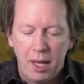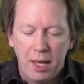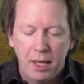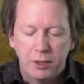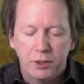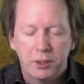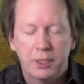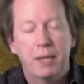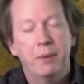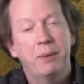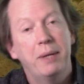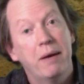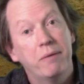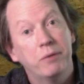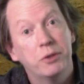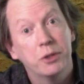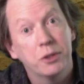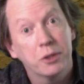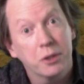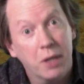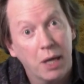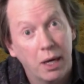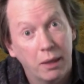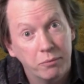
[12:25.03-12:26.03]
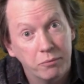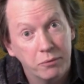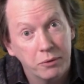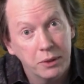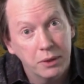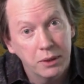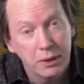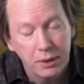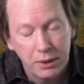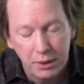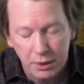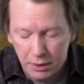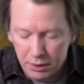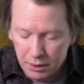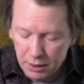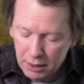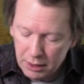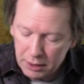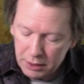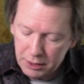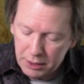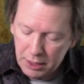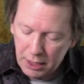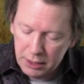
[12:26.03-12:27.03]
So they would have a circumference,
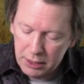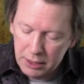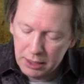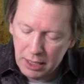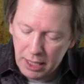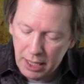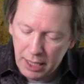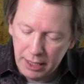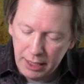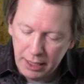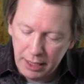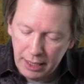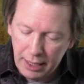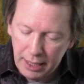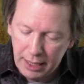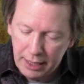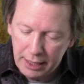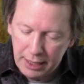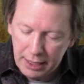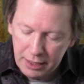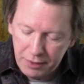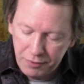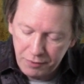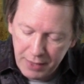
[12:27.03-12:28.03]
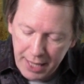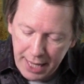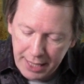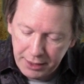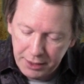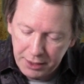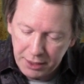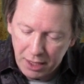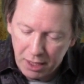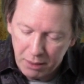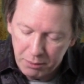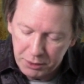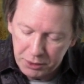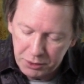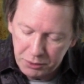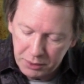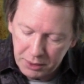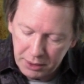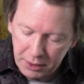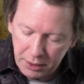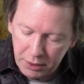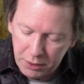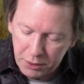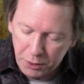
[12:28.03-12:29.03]
just like in this flat
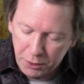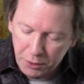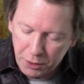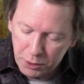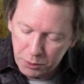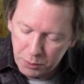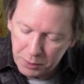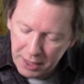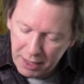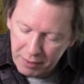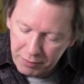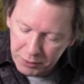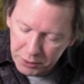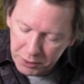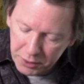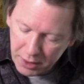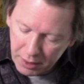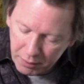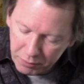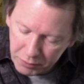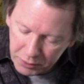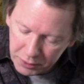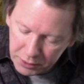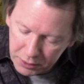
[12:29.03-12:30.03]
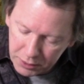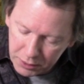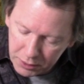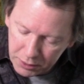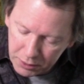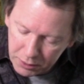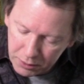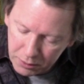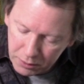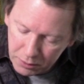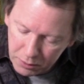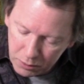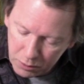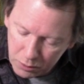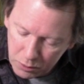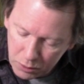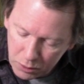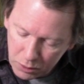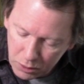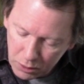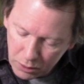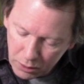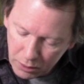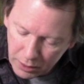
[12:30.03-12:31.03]
geometry, circles would have a circumference,
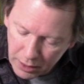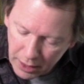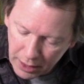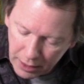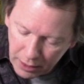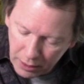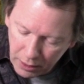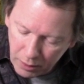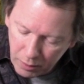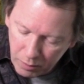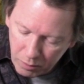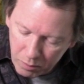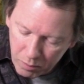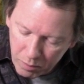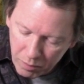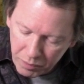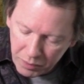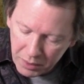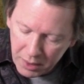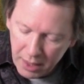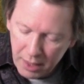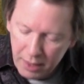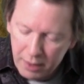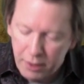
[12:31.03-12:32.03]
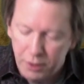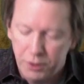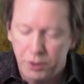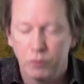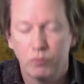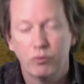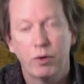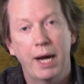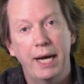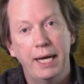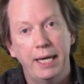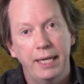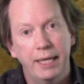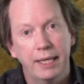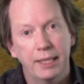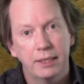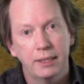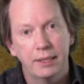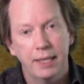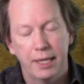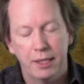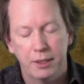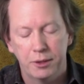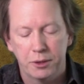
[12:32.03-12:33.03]
okay. There's a
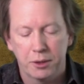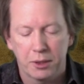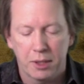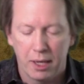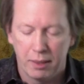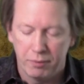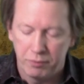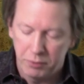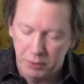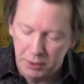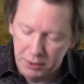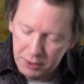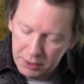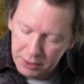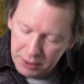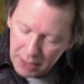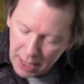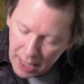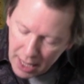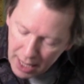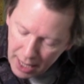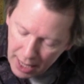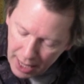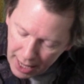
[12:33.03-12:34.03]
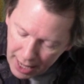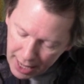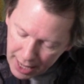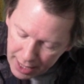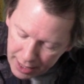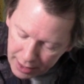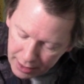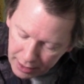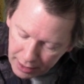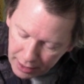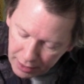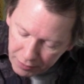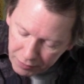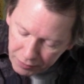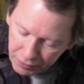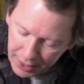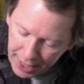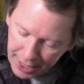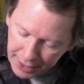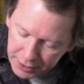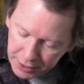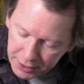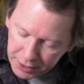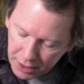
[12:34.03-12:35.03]
radius and a circumference. And in
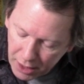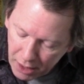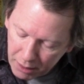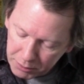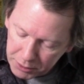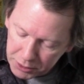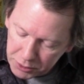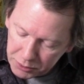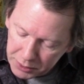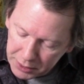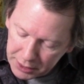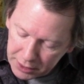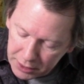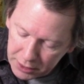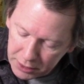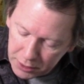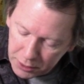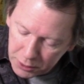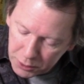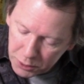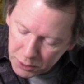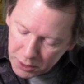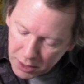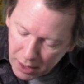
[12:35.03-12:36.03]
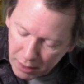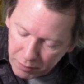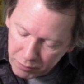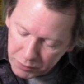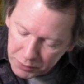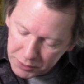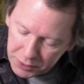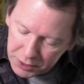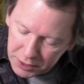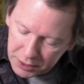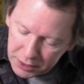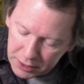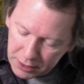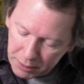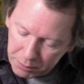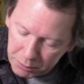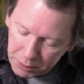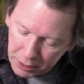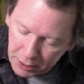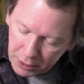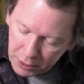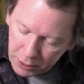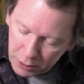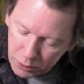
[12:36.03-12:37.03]
flat geometries, the circumference is
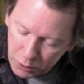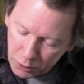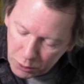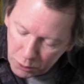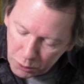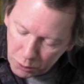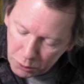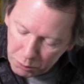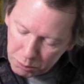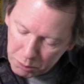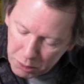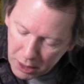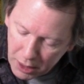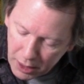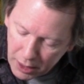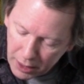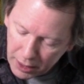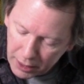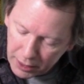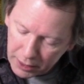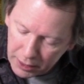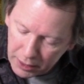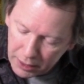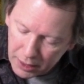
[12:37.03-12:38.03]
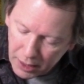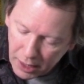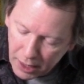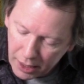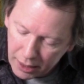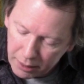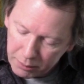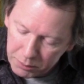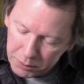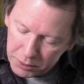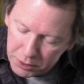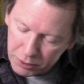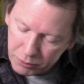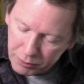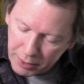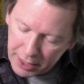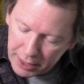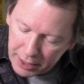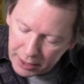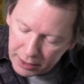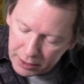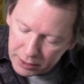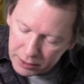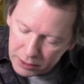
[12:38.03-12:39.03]
simply 2 pi times the
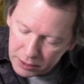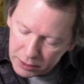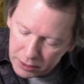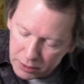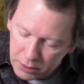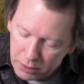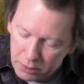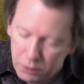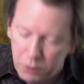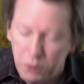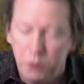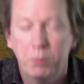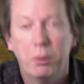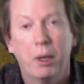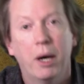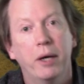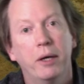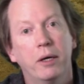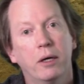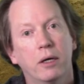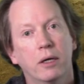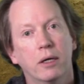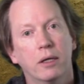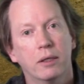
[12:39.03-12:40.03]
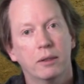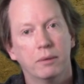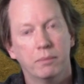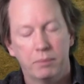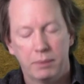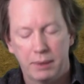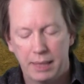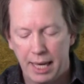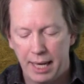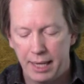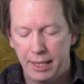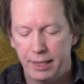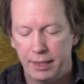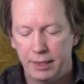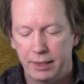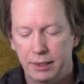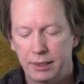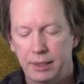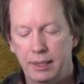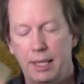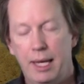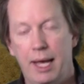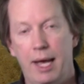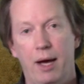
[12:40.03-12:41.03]
radius, 2 pi r. That
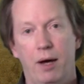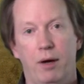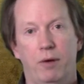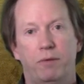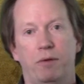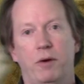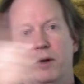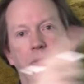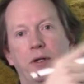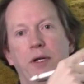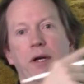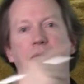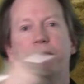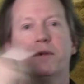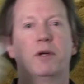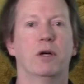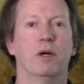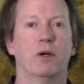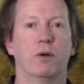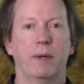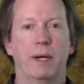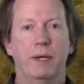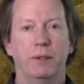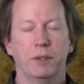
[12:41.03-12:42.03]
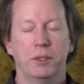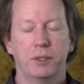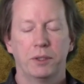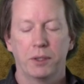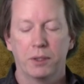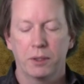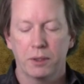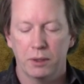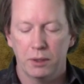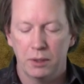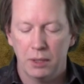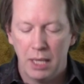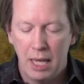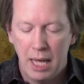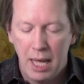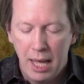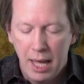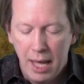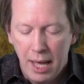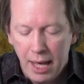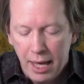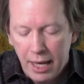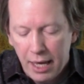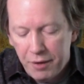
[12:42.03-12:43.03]
is how far you have to go around the circle.
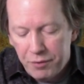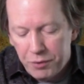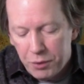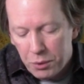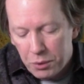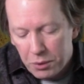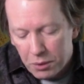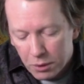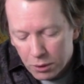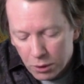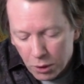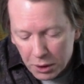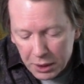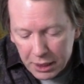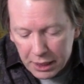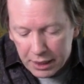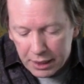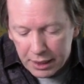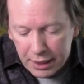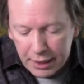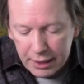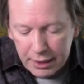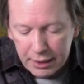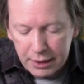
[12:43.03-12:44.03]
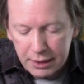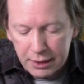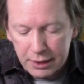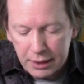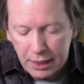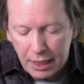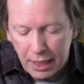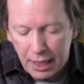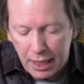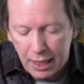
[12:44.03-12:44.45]
If you look at this